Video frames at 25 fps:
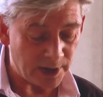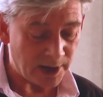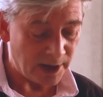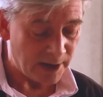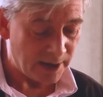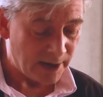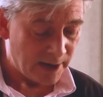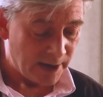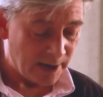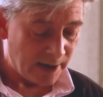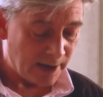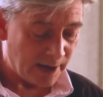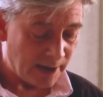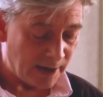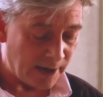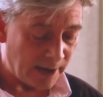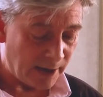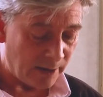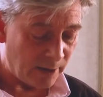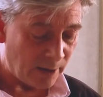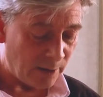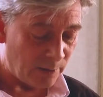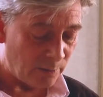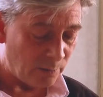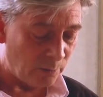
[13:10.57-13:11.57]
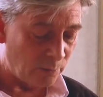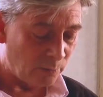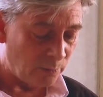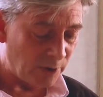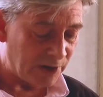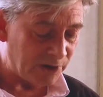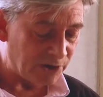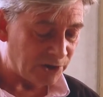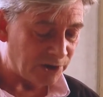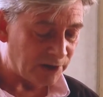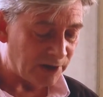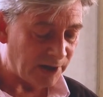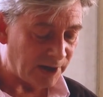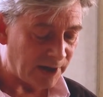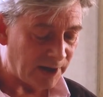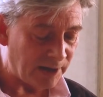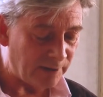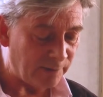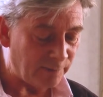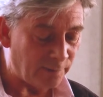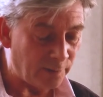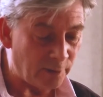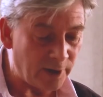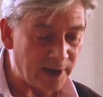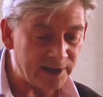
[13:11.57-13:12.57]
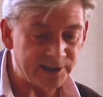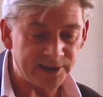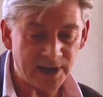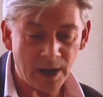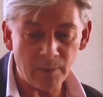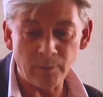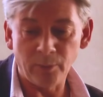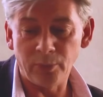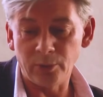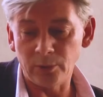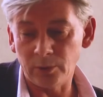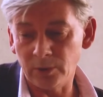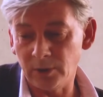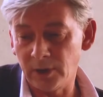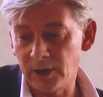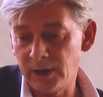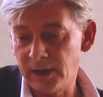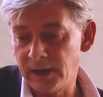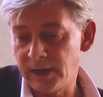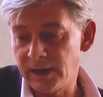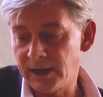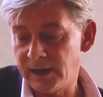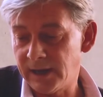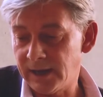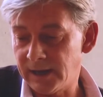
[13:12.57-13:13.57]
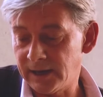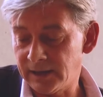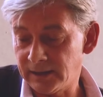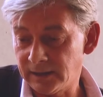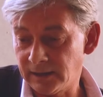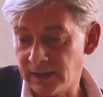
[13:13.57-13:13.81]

economy, which, for example,